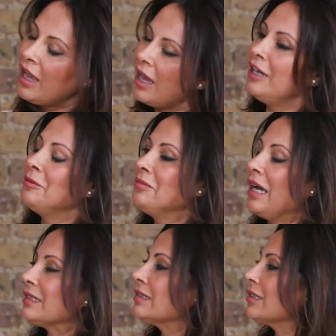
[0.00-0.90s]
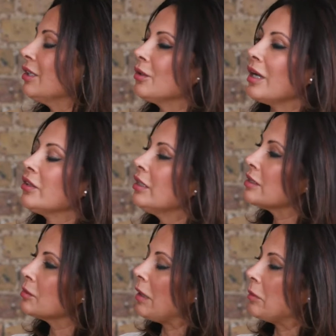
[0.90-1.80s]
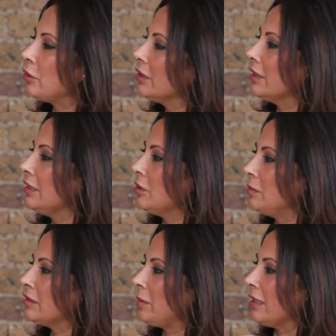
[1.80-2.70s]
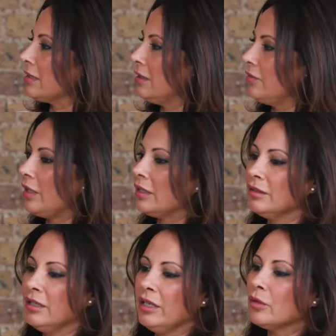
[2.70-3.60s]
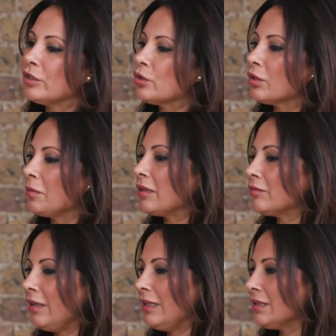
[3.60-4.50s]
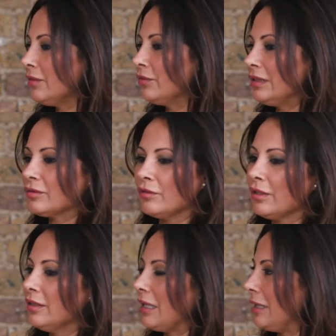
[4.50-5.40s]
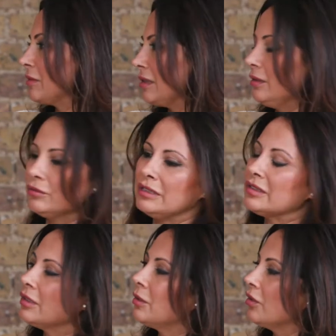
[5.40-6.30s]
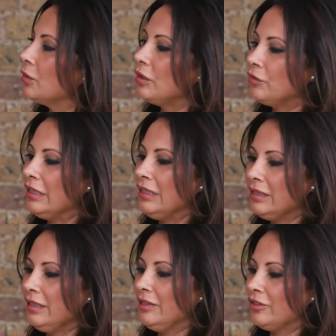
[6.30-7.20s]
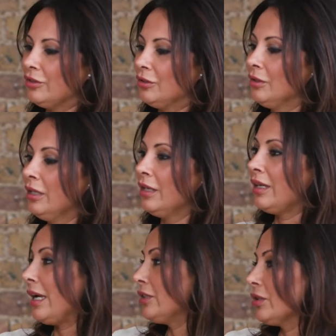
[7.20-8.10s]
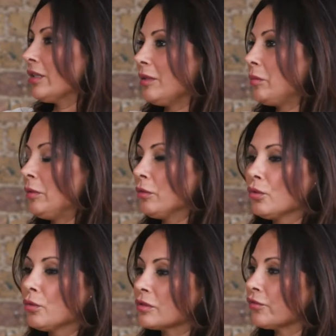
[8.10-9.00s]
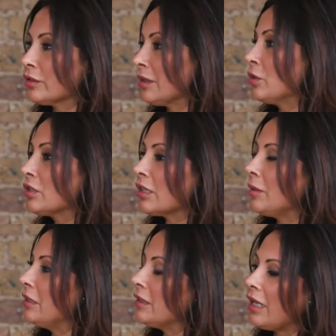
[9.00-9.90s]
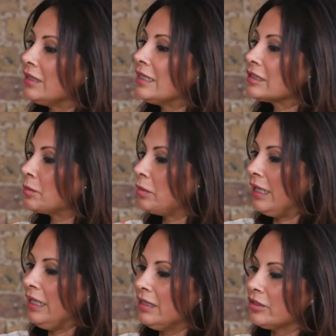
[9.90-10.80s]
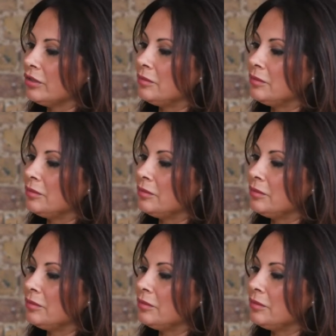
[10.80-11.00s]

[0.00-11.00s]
And so I think it's about putting it into perspective. And we're talking about relative risk rather than absolute risk. So I think we really need to educate people, or for someone to come in and explain it to